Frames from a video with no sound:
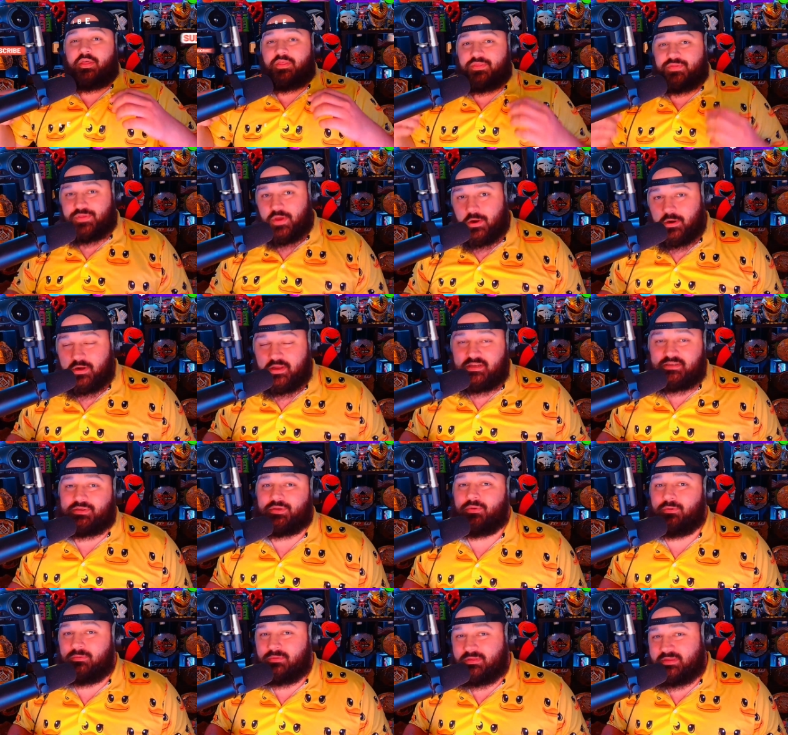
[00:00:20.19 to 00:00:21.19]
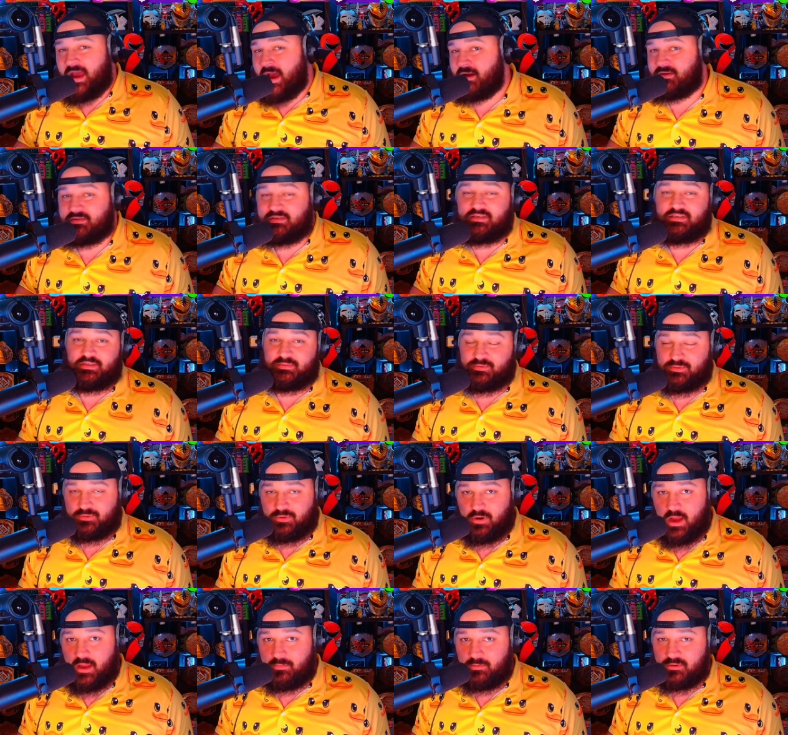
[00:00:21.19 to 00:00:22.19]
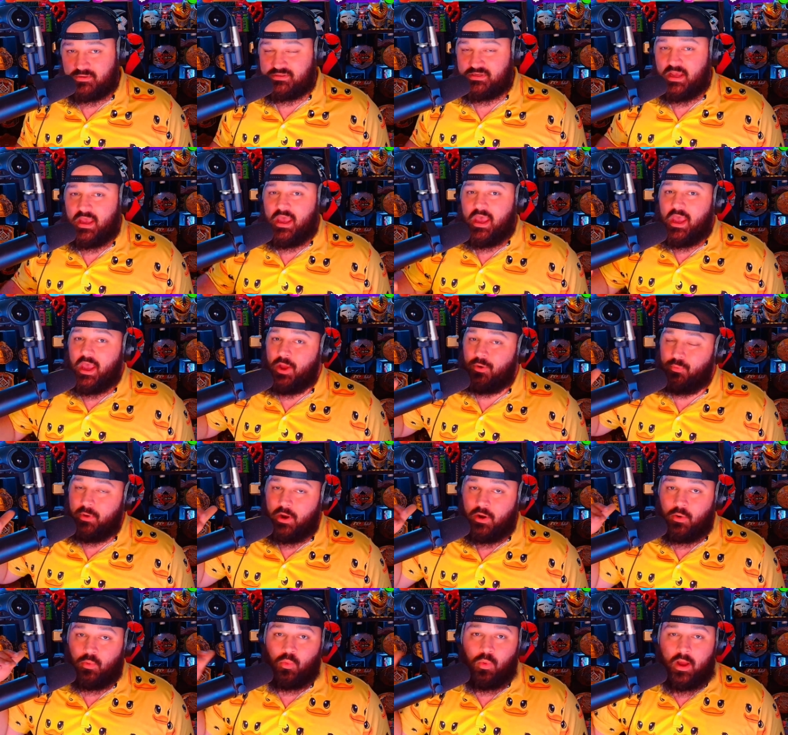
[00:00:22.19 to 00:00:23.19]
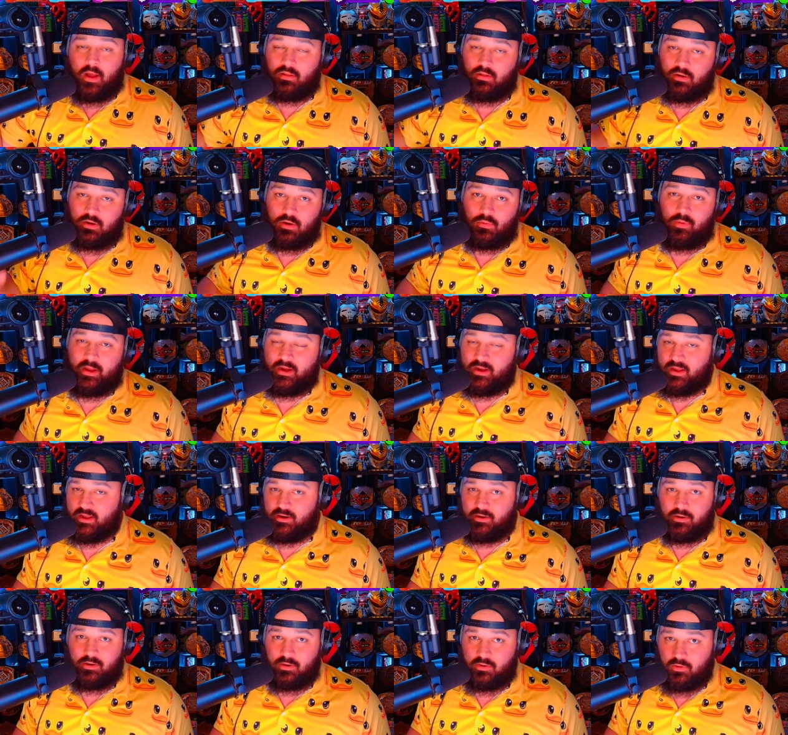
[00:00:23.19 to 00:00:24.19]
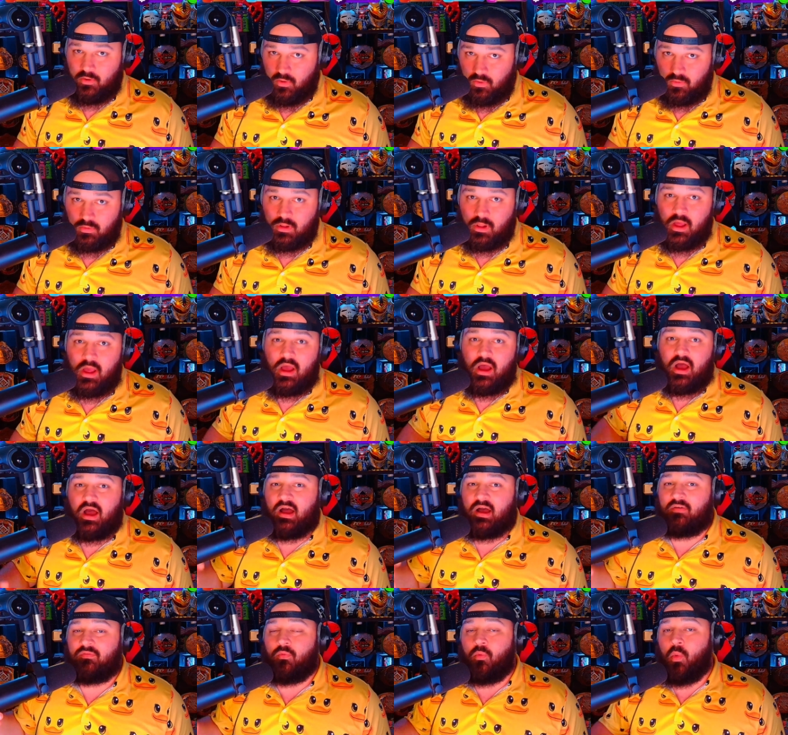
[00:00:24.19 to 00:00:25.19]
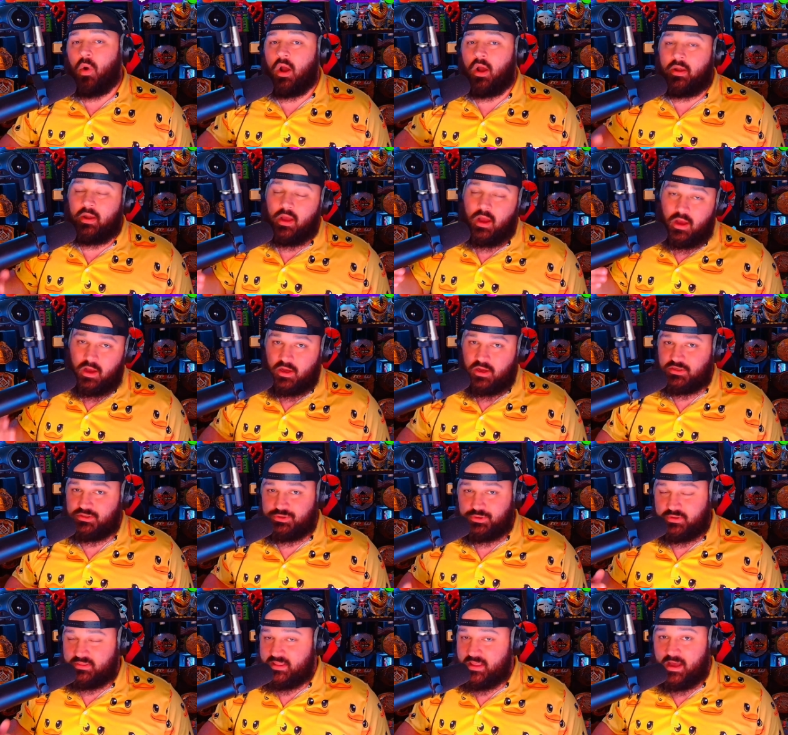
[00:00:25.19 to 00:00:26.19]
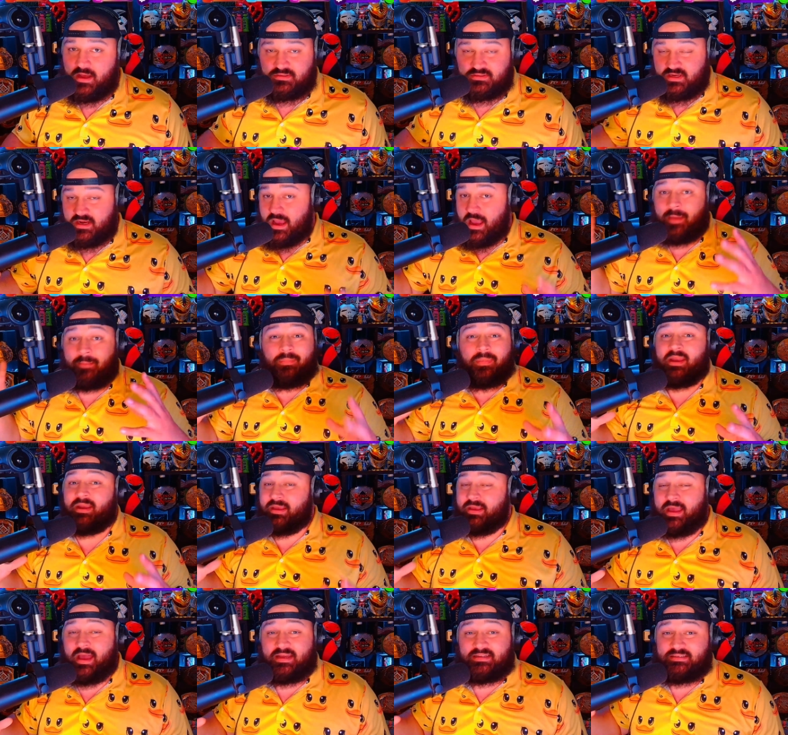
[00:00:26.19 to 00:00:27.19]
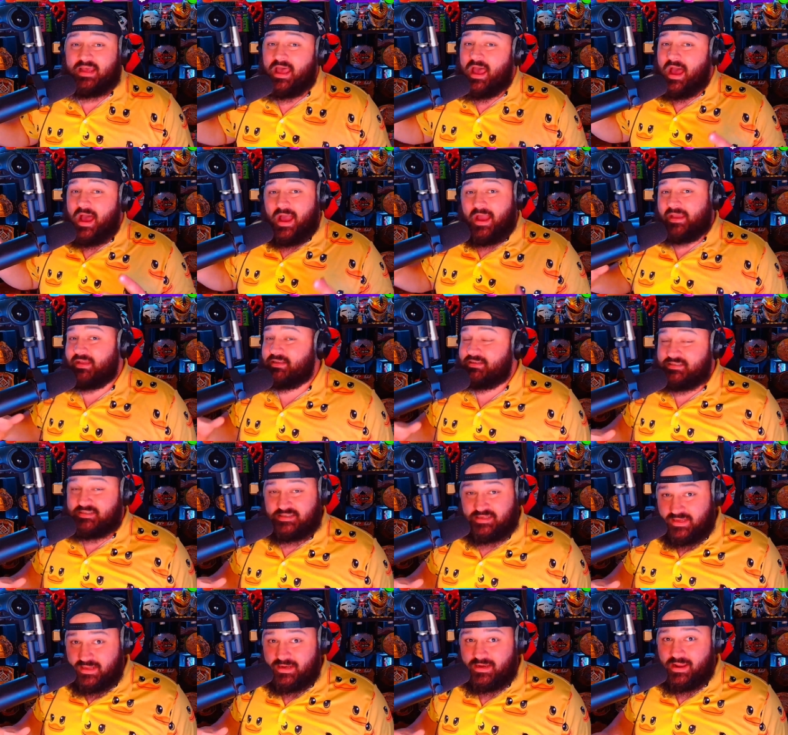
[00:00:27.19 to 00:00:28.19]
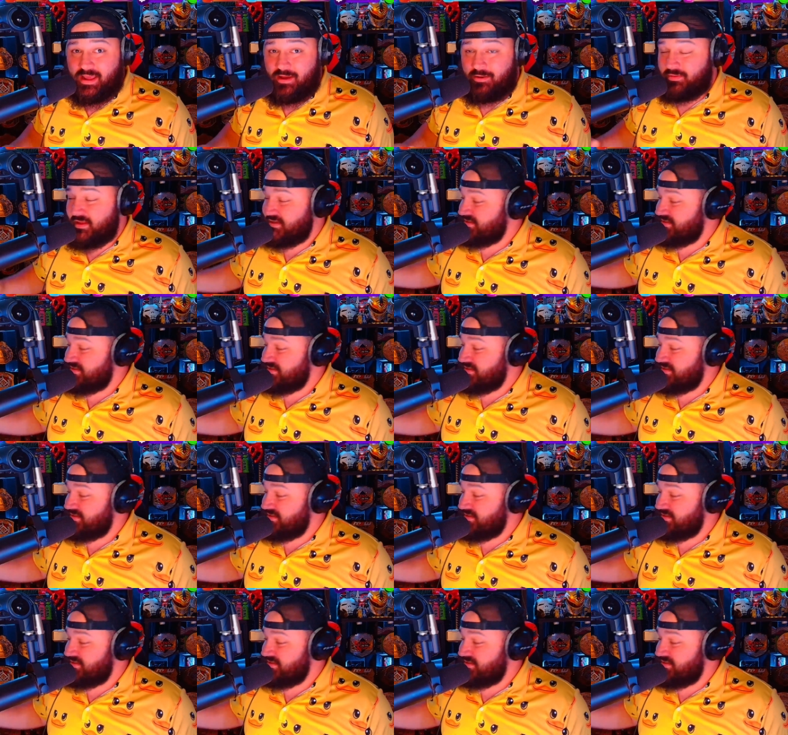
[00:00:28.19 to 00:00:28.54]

32,000 subscribers and we are well on our way to hitting our goal of 100,000. I mean it, guys. I can see it now. That